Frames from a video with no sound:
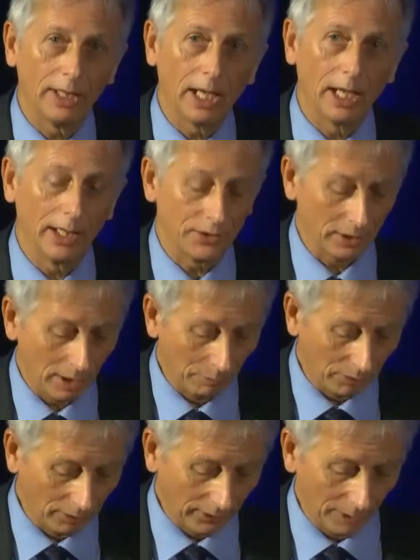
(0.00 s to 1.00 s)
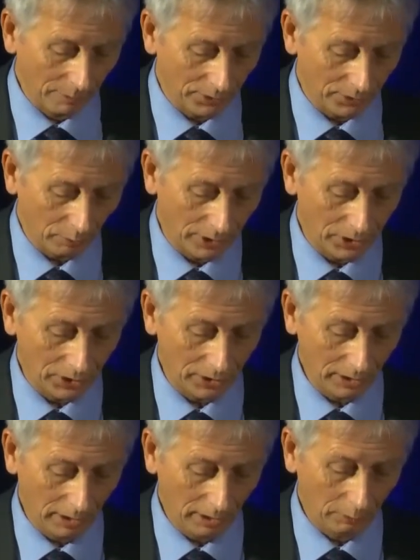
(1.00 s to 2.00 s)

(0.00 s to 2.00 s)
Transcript: and there's a number of elements which